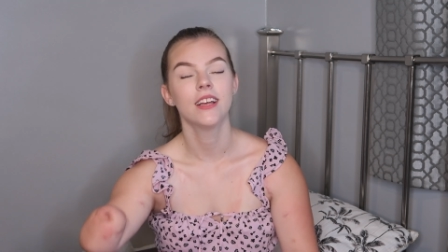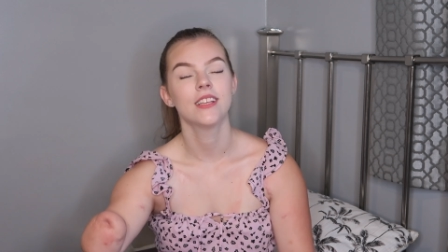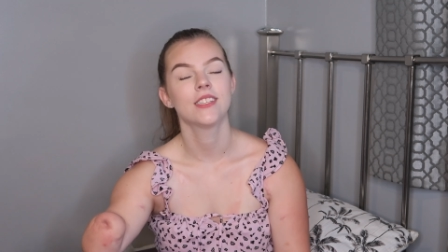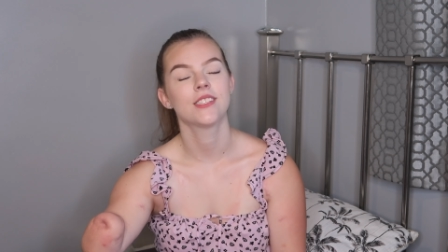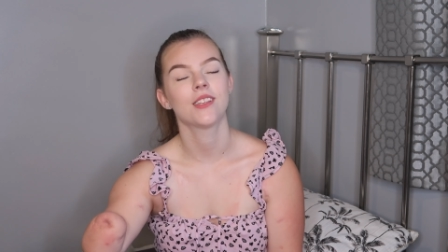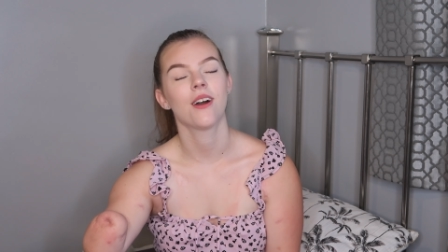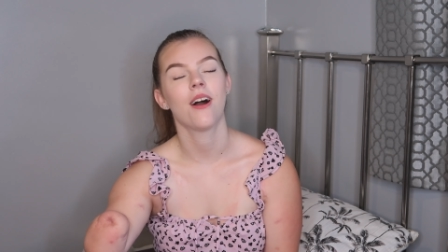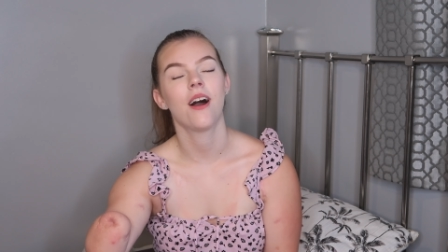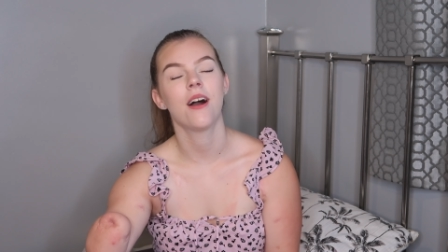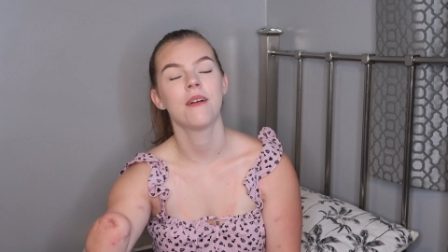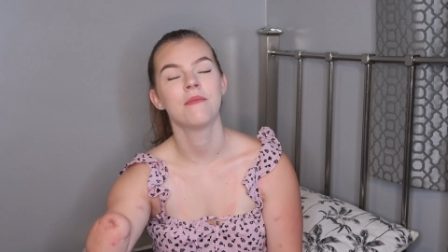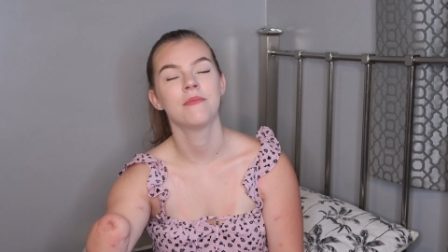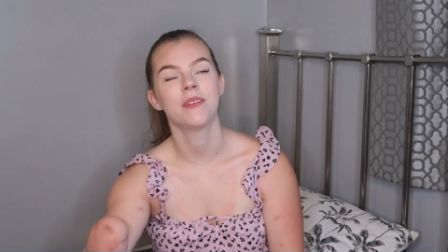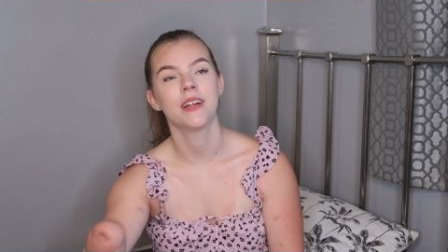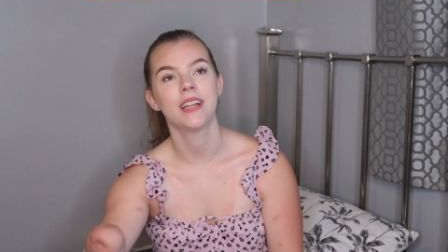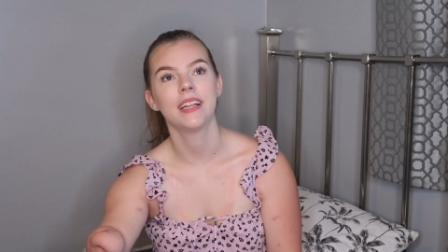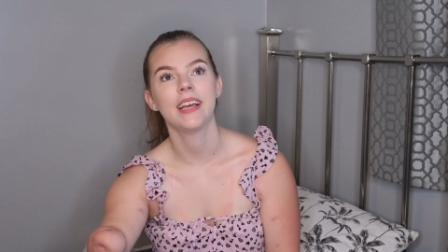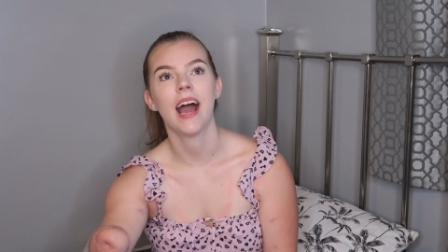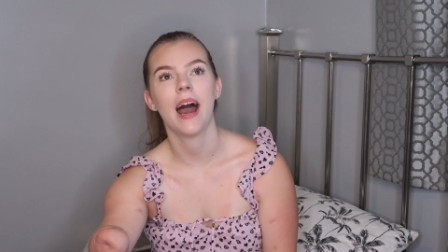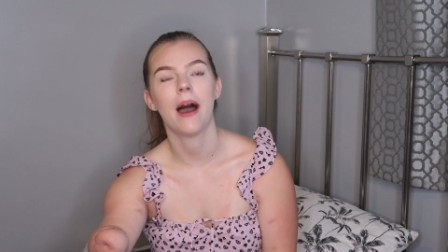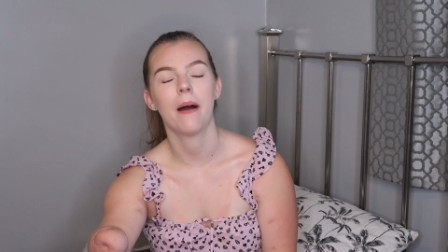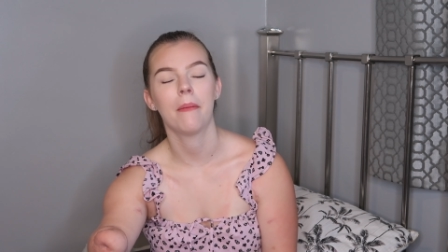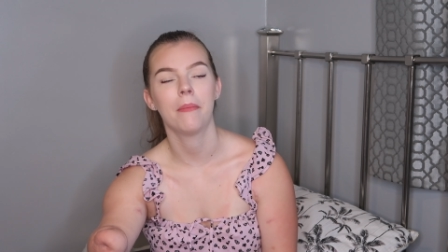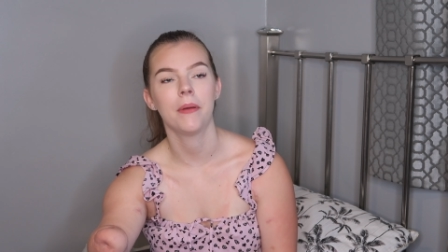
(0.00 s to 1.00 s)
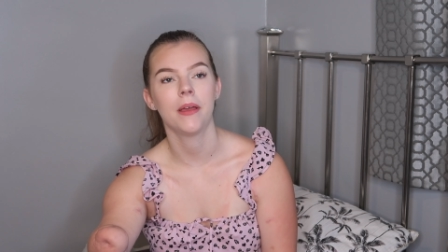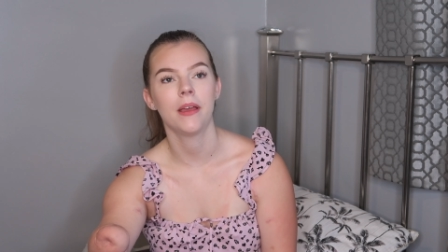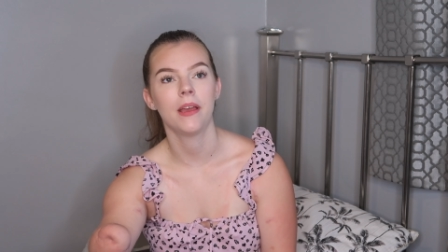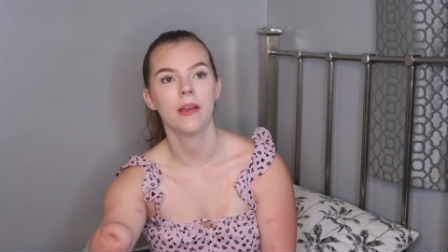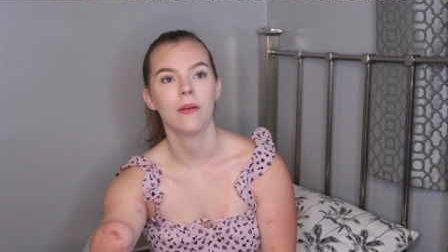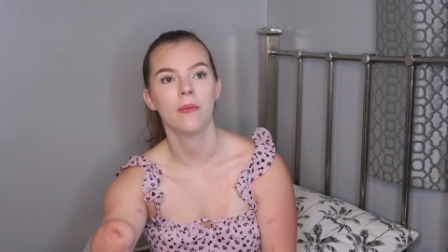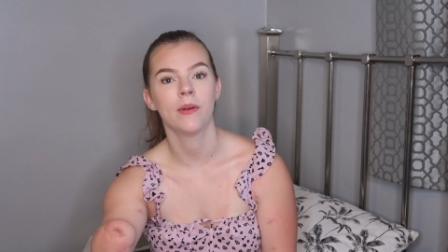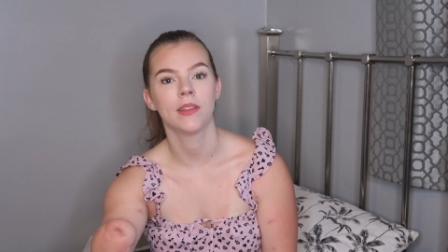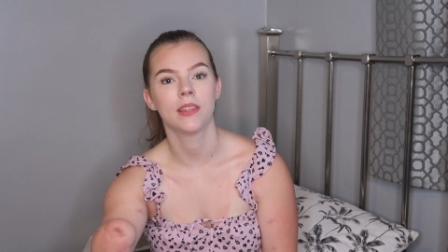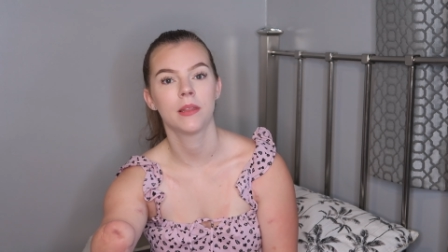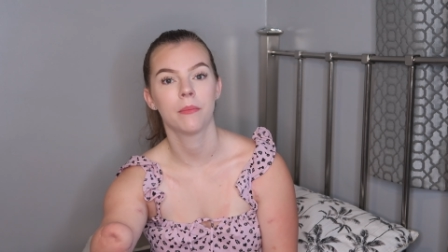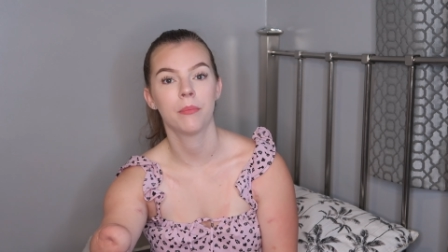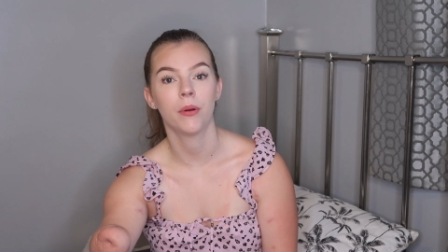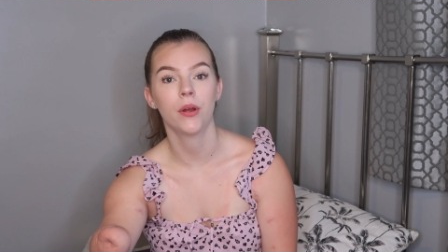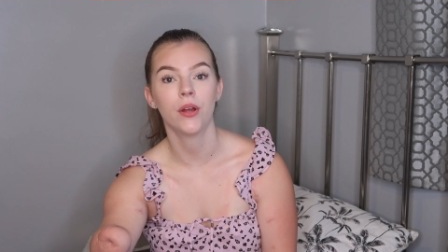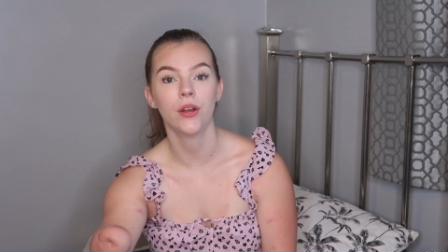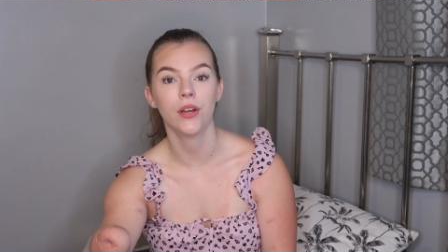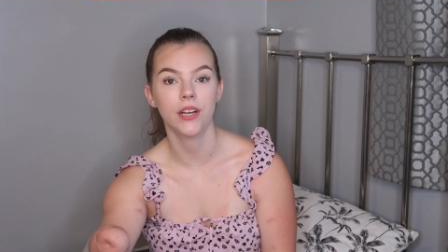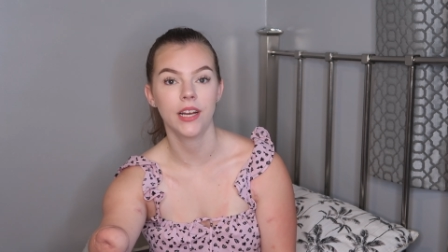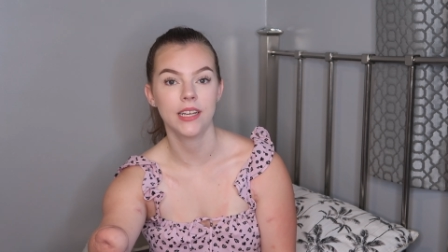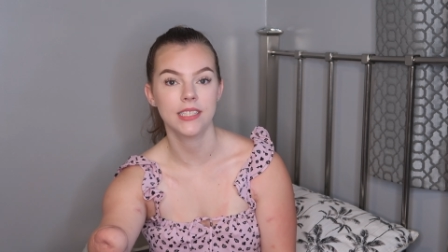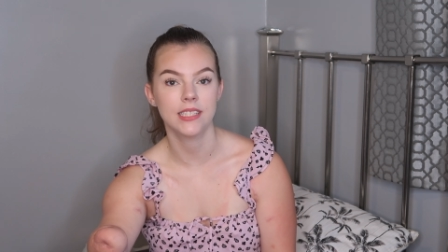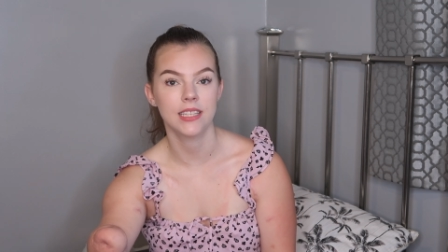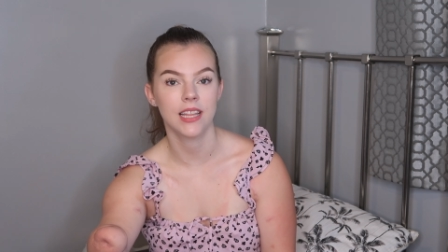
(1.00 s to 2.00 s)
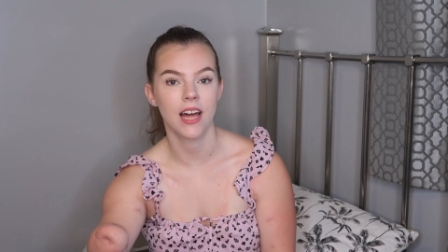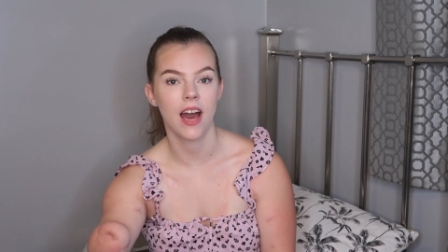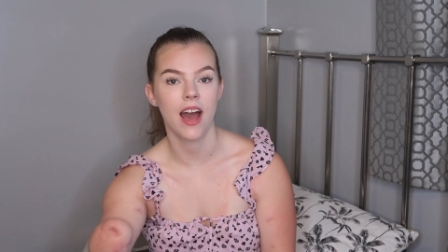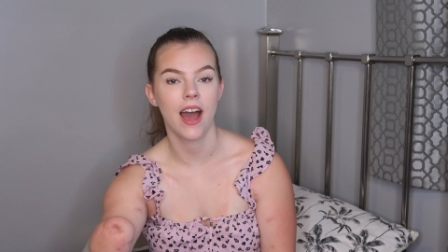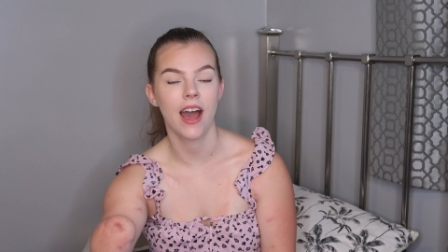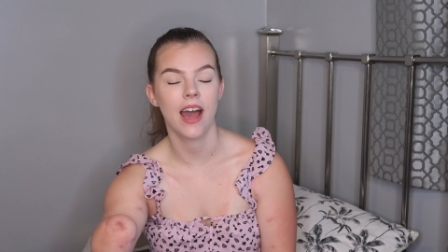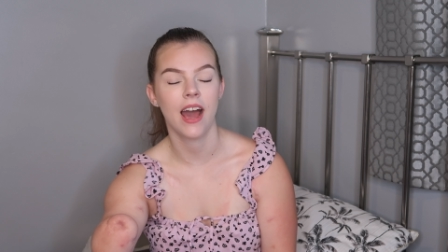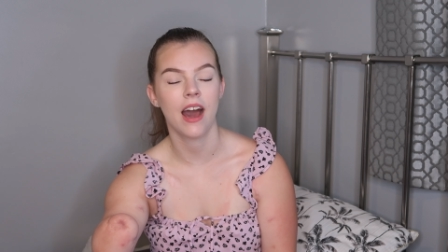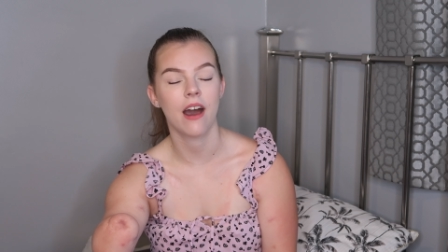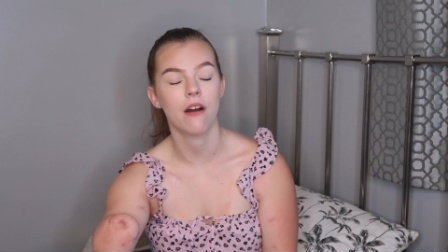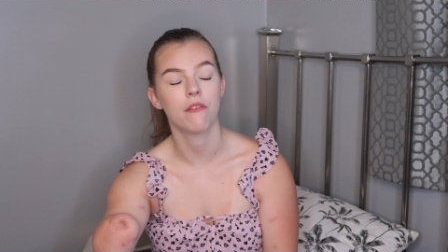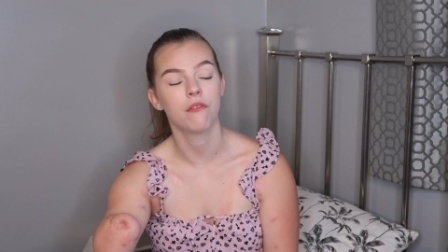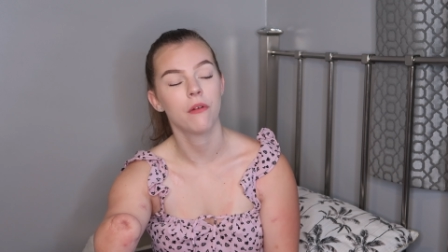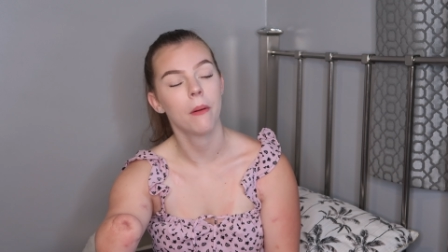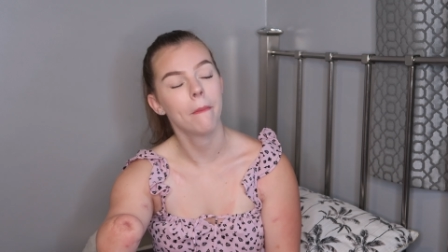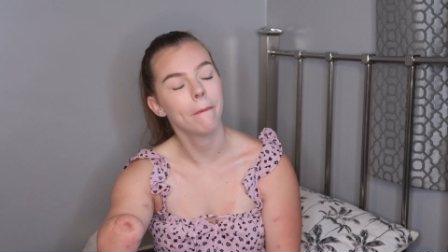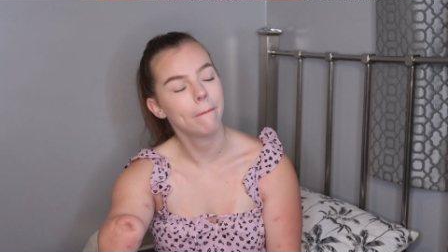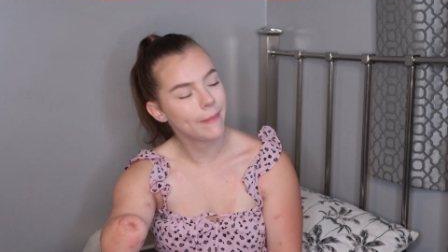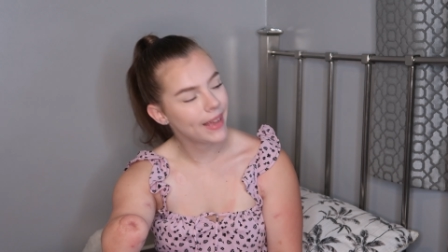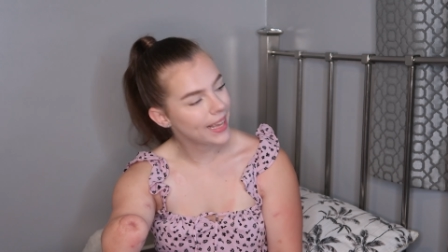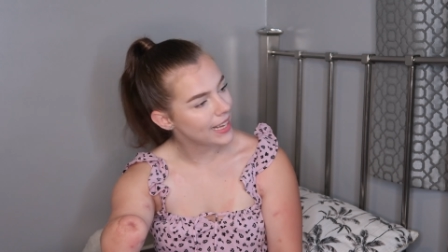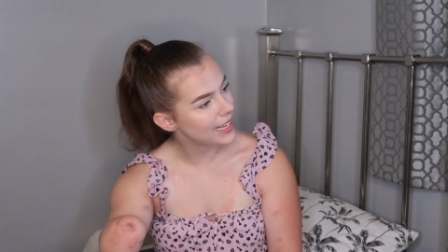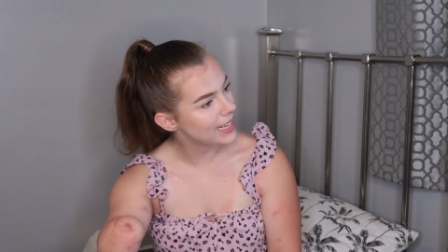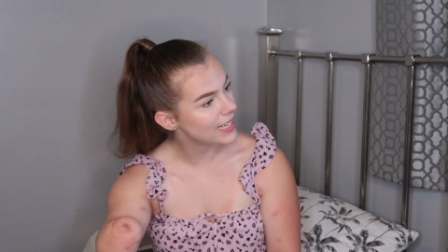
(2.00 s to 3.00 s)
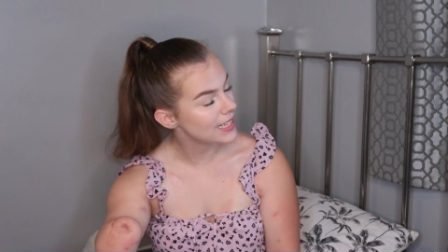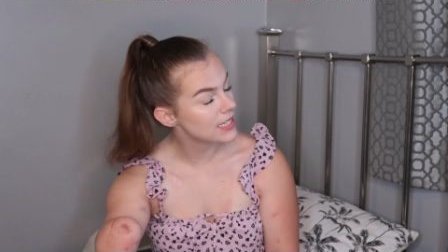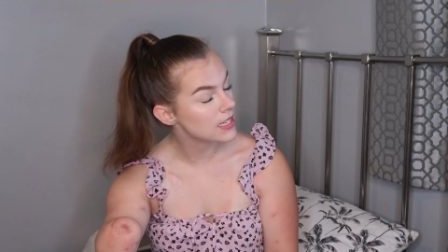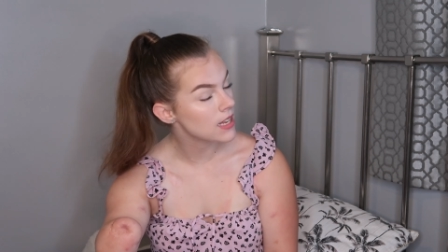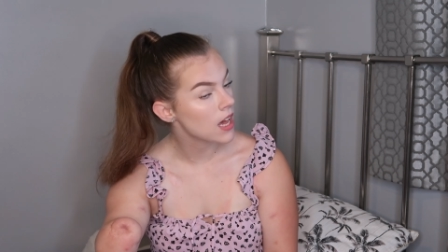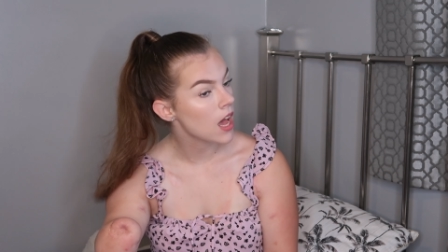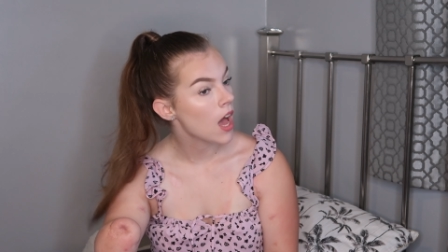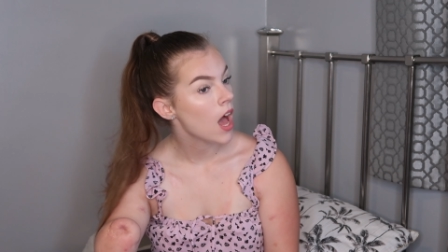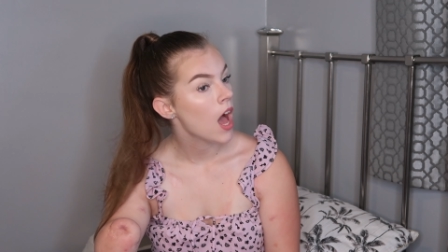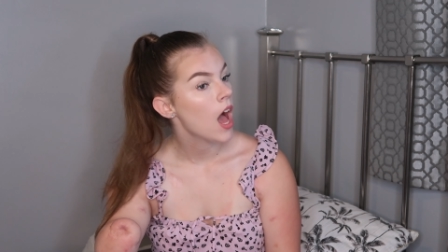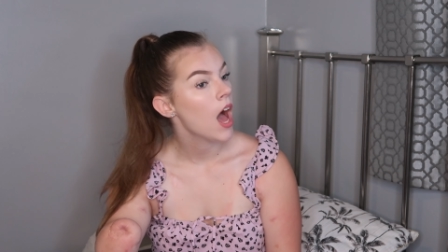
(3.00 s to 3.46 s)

So I'm really happy with the progress that I have made.